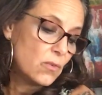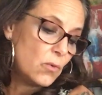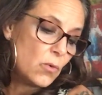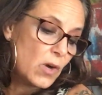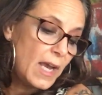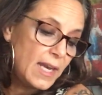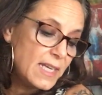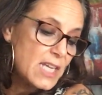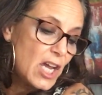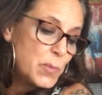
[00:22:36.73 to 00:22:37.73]
or any
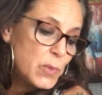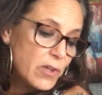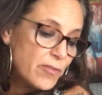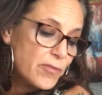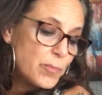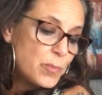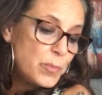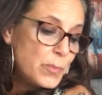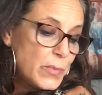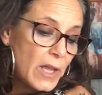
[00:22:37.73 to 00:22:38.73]
type of
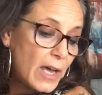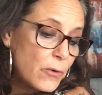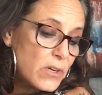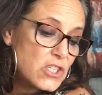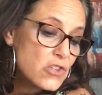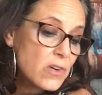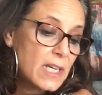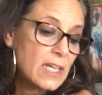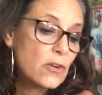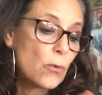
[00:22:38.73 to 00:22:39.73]
plot or
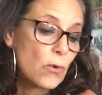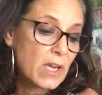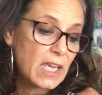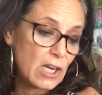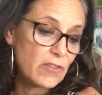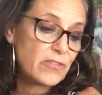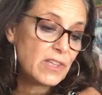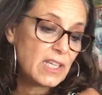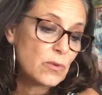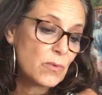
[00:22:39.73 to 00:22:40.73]
intrigue or
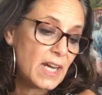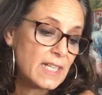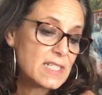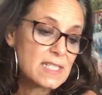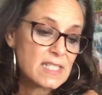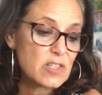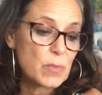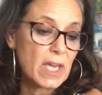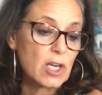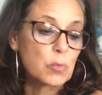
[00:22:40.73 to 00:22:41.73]
carefully arranged
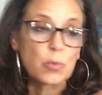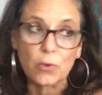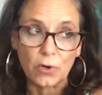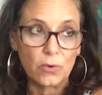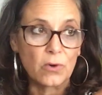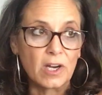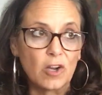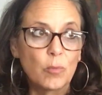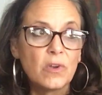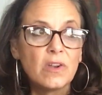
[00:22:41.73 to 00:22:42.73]
systematic program,